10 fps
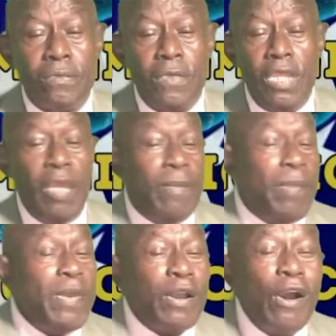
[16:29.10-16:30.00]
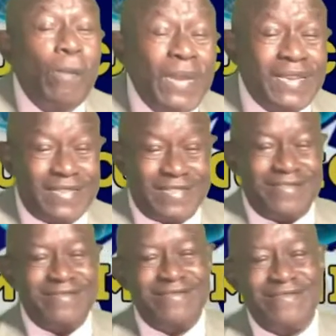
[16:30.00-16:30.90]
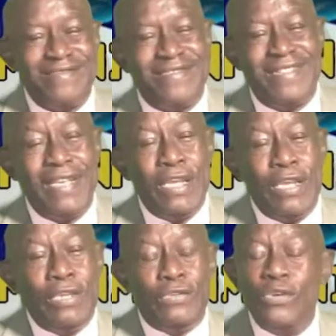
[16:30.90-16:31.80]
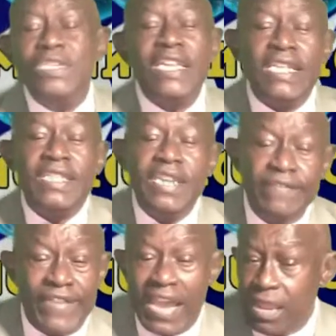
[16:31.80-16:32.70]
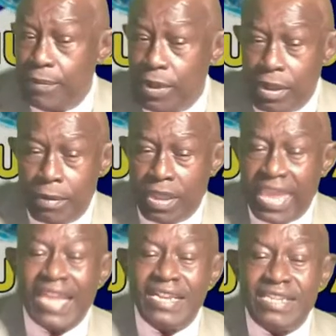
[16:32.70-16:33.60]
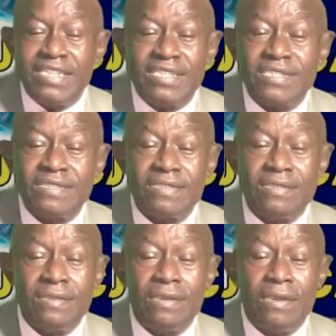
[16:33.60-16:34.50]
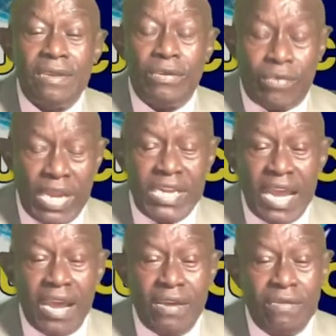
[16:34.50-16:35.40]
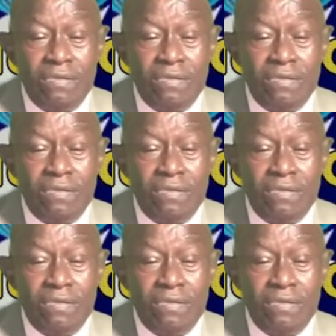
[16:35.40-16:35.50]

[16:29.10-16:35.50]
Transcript: It may be Cummings. Those are the three viable candidates right now.